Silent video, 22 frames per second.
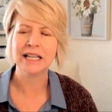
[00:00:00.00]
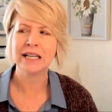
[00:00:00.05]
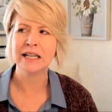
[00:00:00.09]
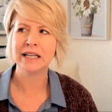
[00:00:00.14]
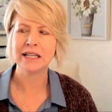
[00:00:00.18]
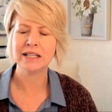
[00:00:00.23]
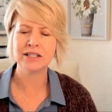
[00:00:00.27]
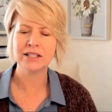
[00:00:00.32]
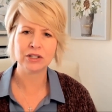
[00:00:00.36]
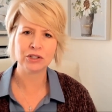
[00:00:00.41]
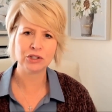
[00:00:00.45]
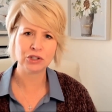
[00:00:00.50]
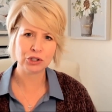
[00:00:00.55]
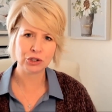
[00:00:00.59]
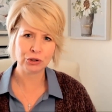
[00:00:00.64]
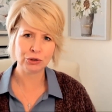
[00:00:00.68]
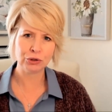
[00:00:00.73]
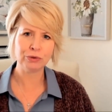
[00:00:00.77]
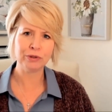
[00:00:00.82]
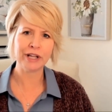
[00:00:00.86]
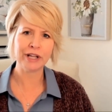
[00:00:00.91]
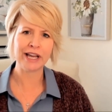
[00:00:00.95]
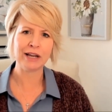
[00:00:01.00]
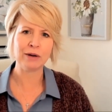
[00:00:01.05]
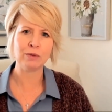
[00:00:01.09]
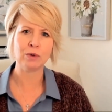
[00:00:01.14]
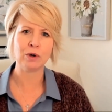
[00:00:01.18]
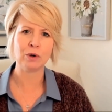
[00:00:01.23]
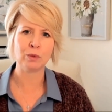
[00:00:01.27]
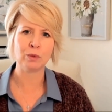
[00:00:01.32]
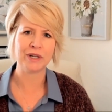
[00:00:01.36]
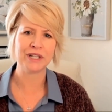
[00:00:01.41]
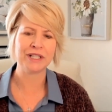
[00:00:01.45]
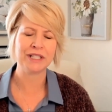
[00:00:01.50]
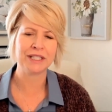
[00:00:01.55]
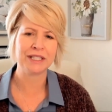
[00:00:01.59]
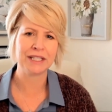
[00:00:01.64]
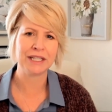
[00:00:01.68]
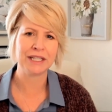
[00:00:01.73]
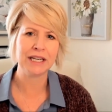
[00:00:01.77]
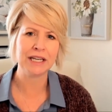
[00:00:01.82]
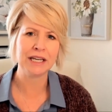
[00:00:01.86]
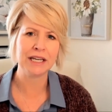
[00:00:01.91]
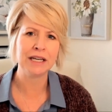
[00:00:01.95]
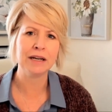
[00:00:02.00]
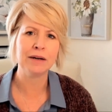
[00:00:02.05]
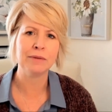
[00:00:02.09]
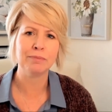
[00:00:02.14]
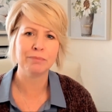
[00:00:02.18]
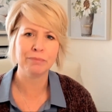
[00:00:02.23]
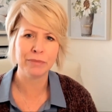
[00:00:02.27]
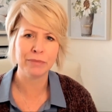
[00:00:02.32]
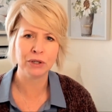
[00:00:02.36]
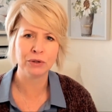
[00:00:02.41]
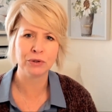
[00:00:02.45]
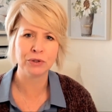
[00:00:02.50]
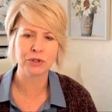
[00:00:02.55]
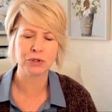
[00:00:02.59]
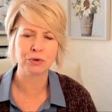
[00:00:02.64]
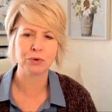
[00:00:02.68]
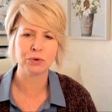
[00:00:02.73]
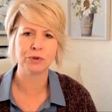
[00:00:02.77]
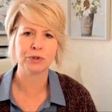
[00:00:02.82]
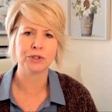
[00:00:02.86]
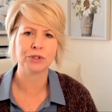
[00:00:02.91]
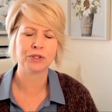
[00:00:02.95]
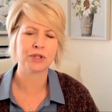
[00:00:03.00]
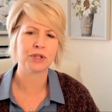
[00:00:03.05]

Is it too late when we see middle schoolers